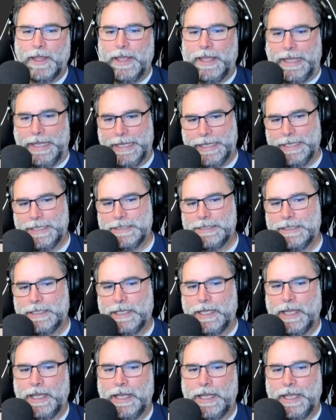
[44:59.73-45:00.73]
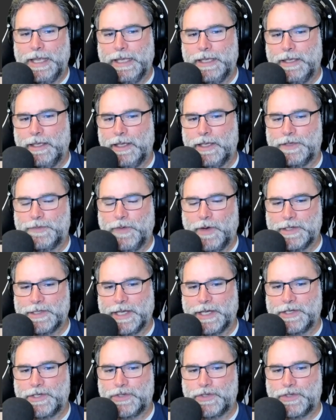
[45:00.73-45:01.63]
Is, like, as far as like